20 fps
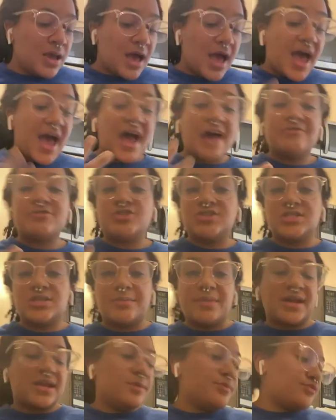After
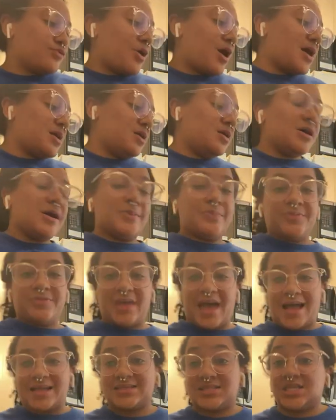somebody brought up
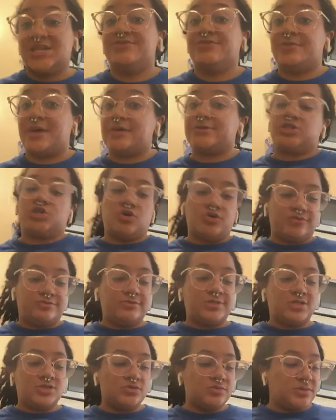that stuff about
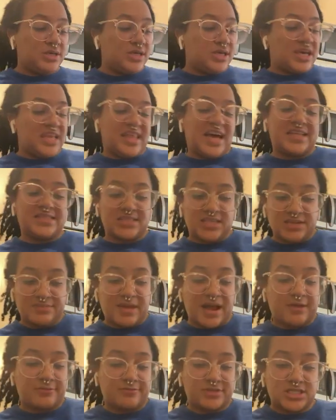tofu to me and I did
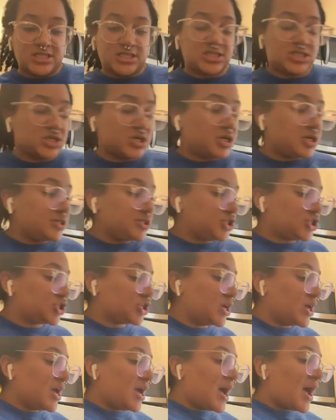my research,
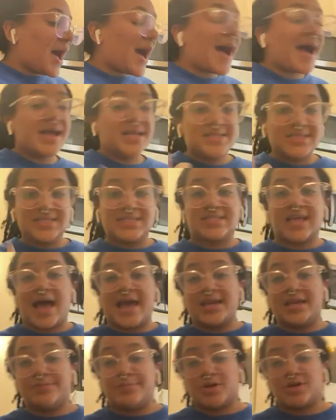I
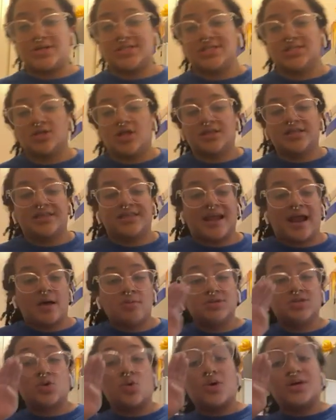decided personally that I
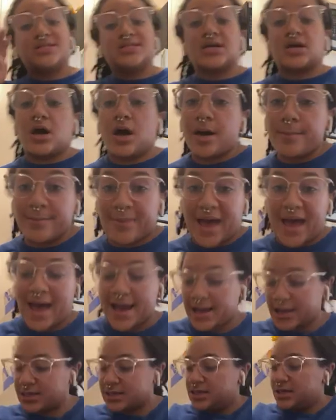was going to cut
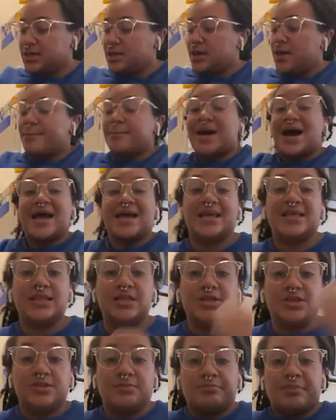back
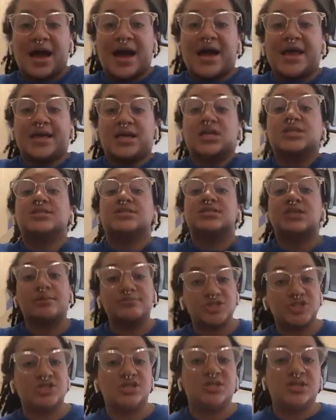my
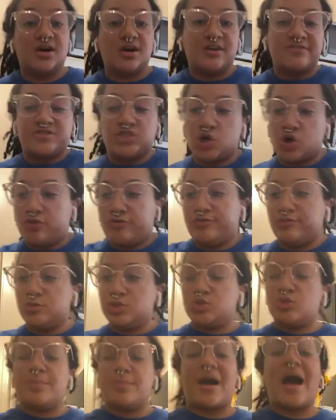consumption of
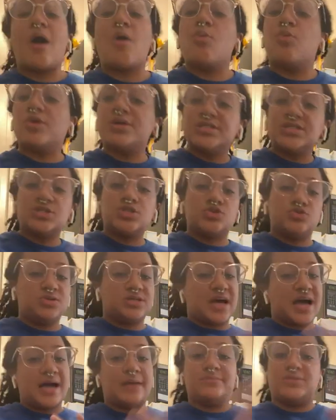tofu to about 1 to 2
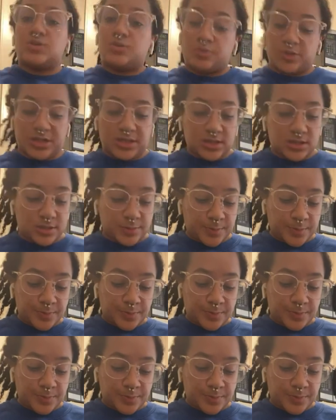times a week.